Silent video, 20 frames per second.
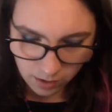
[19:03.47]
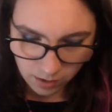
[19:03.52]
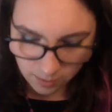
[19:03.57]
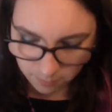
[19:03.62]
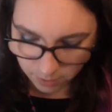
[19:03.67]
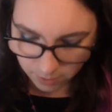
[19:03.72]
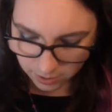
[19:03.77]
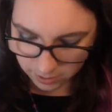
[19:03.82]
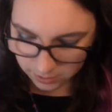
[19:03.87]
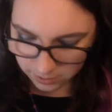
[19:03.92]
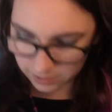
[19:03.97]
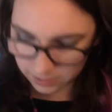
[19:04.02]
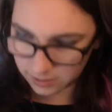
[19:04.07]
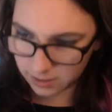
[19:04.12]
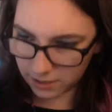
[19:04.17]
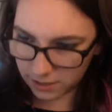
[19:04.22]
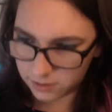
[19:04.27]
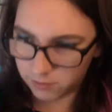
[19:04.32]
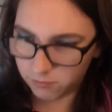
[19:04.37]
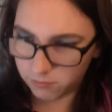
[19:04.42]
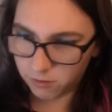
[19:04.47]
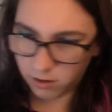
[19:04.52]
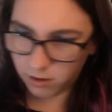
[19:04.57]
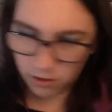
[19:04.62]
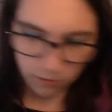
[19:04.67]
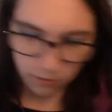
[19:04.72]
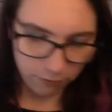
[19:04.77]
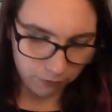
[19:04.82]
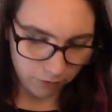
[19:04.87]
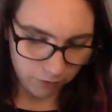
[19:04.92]
But instead you are
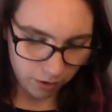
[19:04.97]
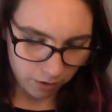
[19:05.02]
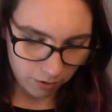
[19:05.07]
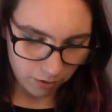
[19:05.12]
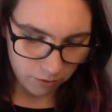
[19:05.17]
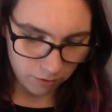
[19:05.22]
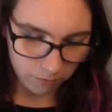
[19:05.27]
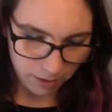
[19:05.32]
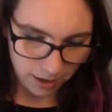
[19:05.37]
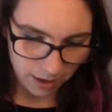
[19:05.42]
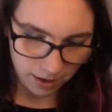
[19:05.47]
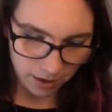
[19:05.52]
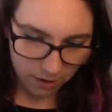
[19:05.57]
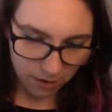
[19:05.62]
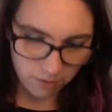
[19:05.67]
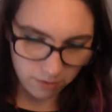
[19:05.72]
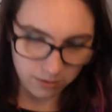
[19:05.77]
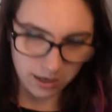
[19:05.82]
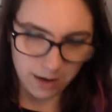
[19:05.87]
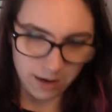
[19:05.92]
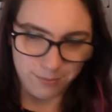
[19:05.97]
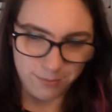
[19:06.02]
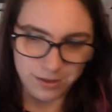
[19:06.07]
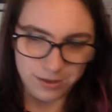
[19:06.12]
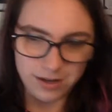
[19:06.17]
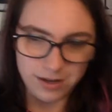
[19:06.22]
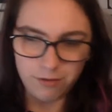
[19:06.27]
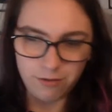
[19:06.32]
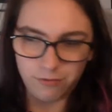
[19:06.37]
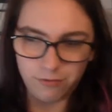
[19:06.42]
far away. Okay, but
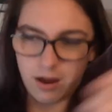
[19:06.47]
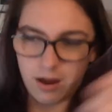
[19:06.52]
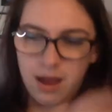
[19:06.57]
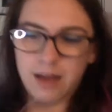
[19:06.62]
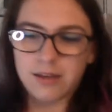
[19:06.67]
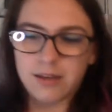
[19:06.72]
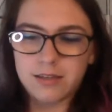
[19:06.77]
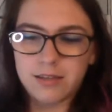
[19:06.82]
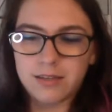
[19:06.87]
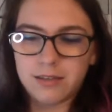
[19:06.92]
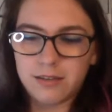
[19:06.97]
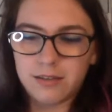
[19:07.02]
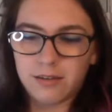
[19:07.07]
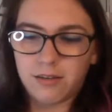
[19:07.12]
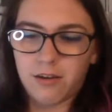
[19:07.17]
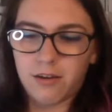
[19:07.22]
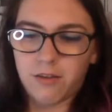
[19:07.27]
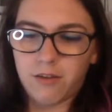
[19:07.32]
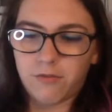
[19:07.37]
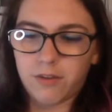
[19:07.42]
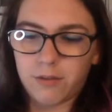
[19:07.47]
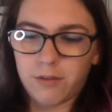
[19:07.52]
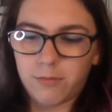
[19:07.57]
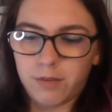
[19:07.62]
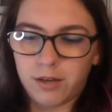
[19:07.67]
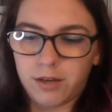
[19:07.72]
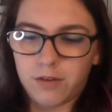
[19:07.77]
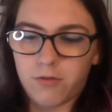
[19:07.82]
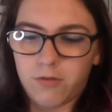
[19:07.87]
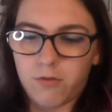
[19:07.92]
now I've got
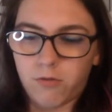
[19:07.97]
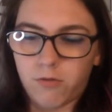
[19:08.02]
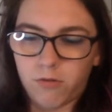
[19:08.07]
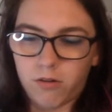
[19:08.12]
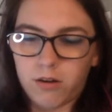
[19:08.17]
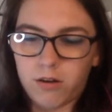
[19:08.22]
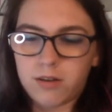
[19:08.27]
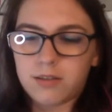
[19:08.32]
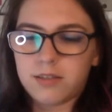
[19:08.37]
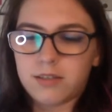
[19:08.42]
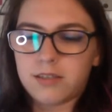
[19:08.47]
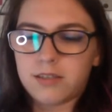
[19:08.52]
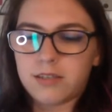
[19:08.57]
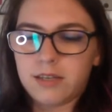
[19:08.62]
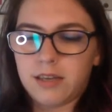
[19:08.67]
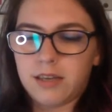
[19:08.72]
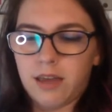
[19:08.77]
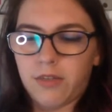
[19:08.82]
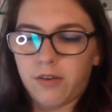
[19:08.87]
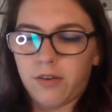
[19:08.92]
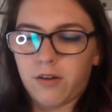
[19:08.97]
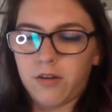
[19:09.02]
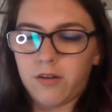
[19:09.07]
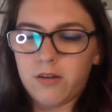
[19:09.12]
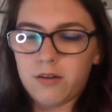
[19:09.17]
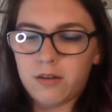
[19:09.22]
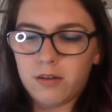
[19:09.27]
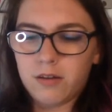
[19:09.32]
my cords together.